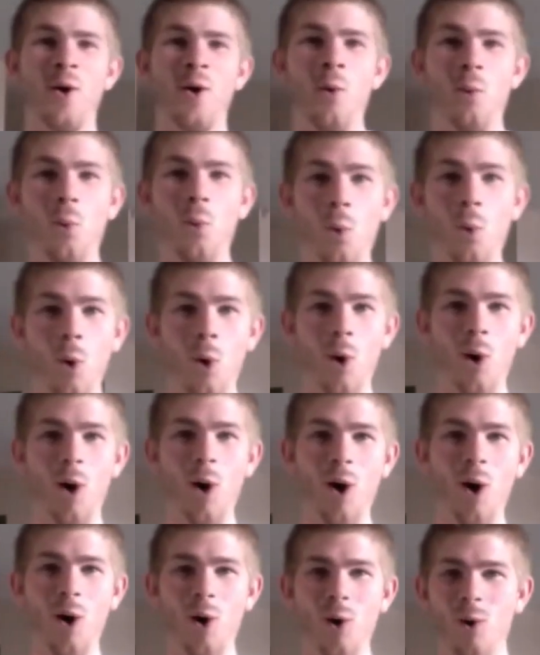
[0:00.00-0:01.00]

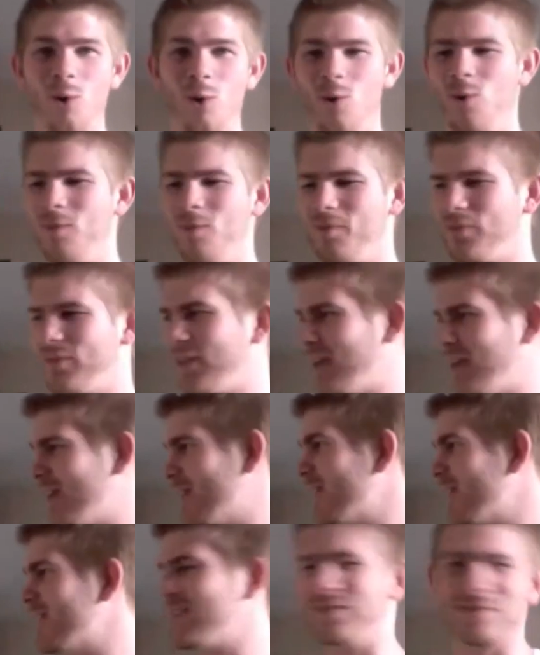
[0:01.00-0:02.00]
"Whoa!"
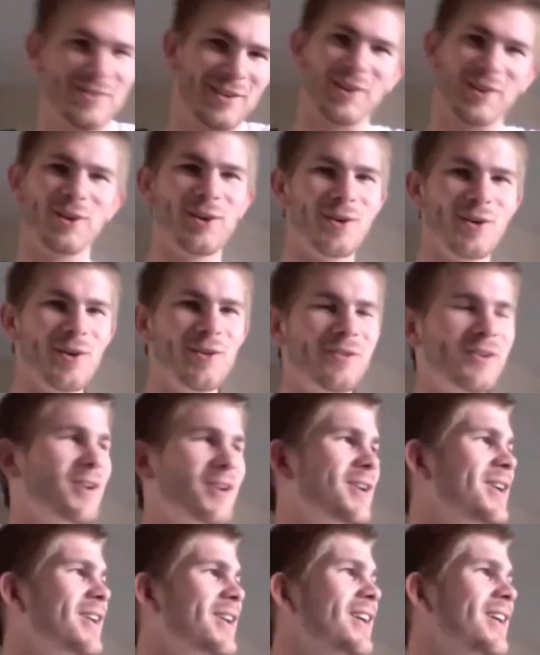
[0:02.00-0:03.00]
And I look
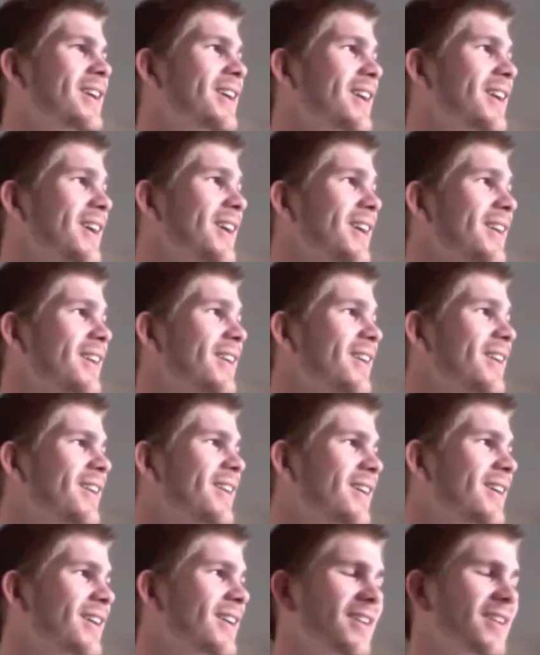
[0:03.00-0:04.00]
over, and
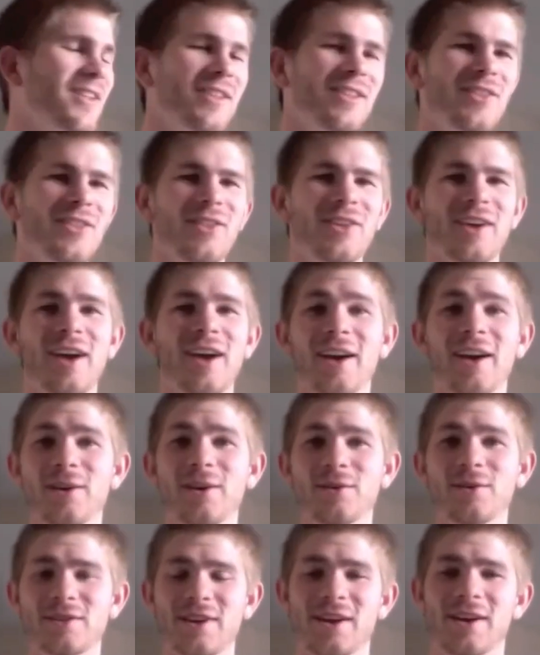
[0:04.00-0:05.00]
the guy who
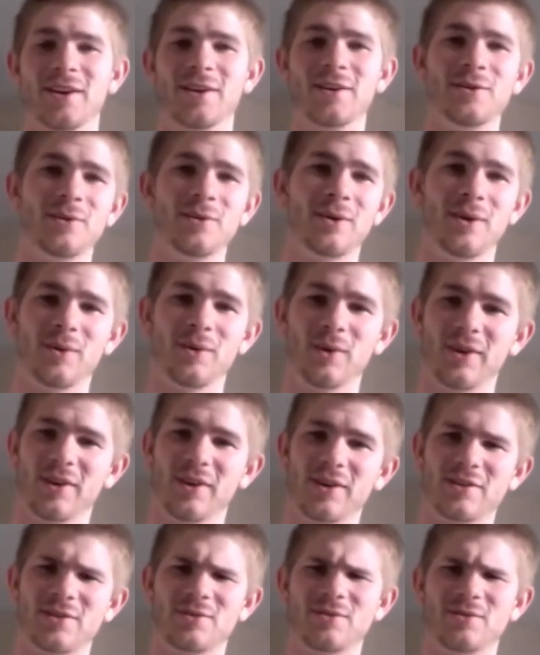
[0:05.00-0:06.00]
was kind of doing it with
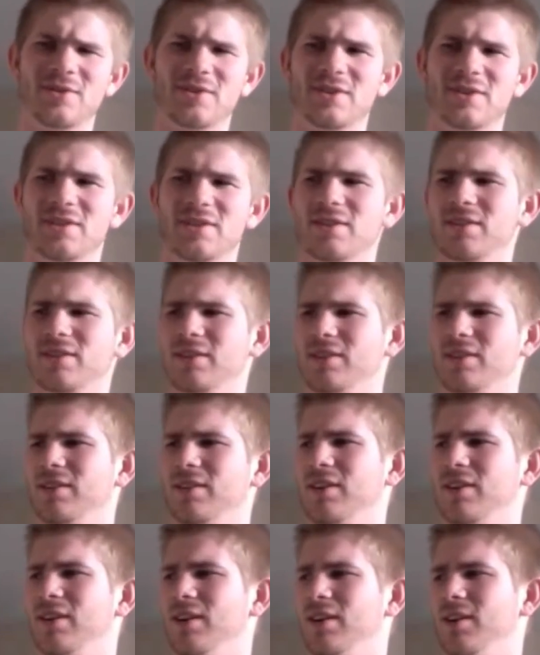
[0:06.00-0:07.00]
us, who was
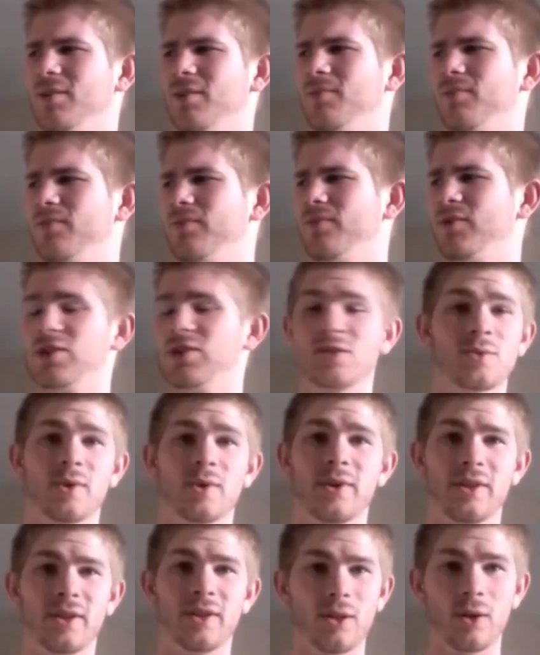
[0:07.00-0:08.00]
just one
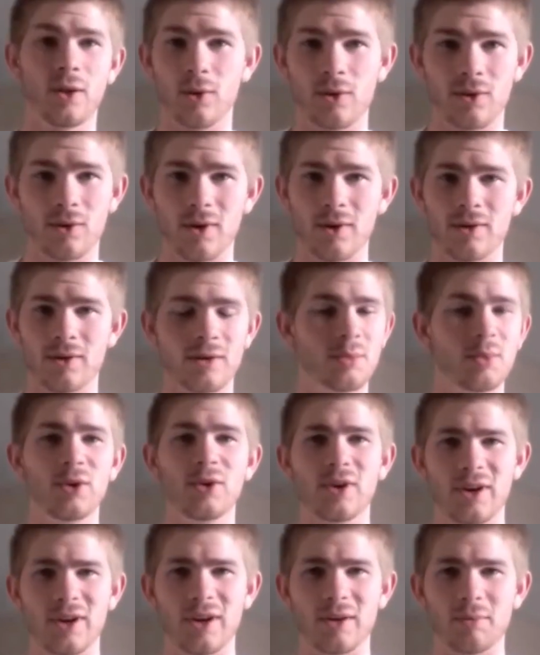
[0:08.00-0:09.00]
of the local
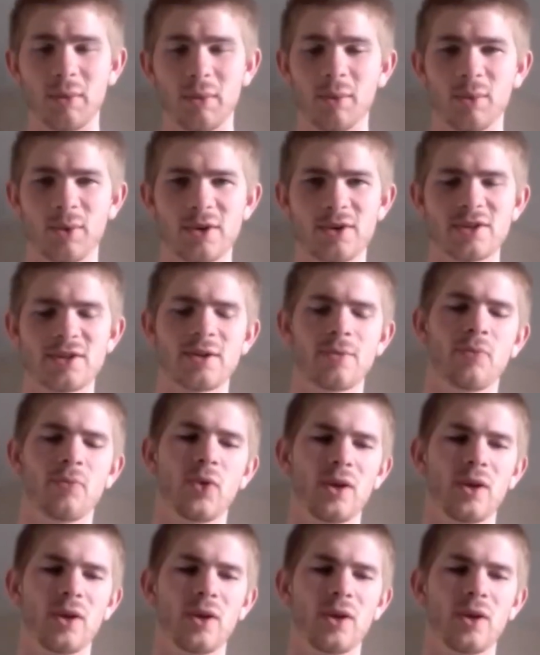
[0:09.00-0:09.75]
community members,